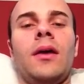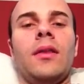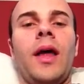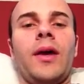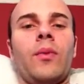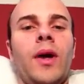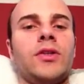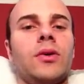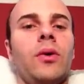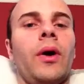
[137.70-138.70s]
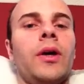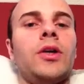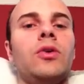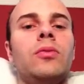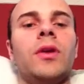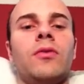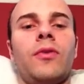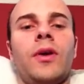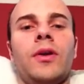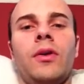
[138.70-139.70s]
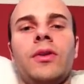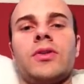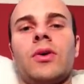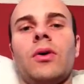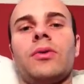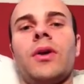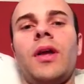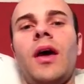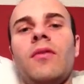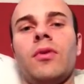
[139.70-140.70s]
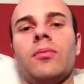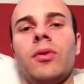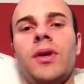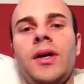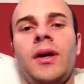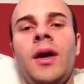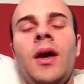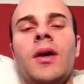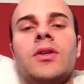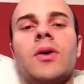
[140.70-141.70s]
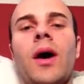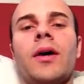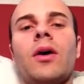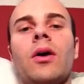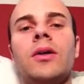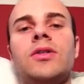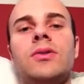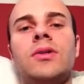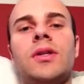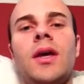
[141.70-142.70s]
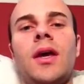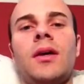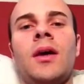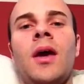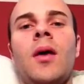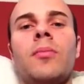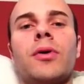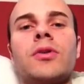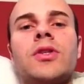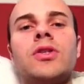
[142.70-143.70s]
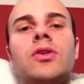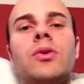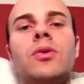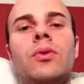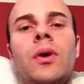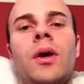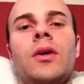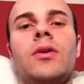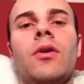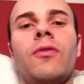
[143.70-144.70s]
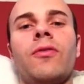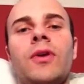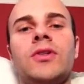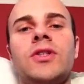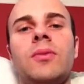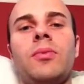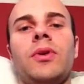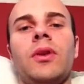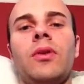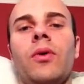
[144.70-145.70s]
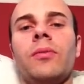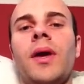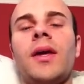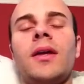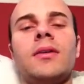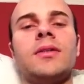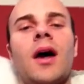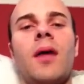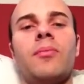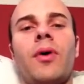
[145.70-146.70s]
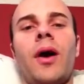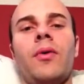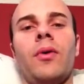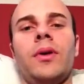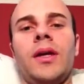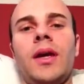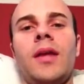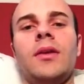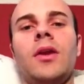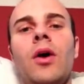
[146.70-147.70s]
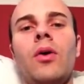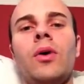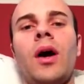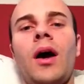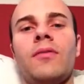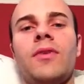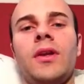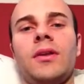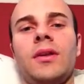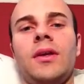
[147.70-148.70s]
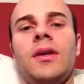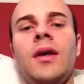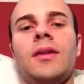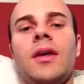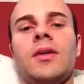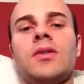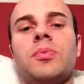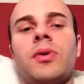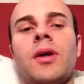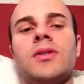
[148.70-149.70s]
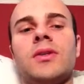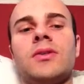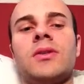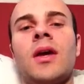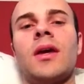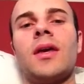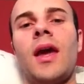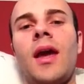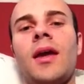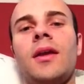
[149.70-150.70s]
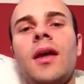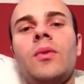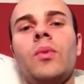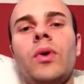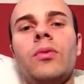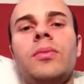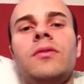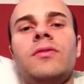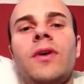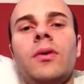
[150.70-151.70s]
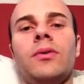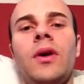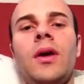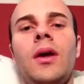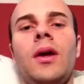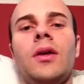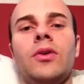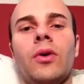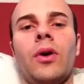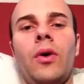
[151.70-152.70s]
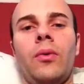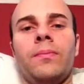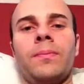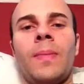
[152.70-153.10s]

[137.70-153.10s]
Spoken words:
like Rachel or a human friend on this earth could ever bring. So I encourage you today, pursue your friendship with the Lord. Make it a top priority and know confidently that His presence can and will be felt in your home.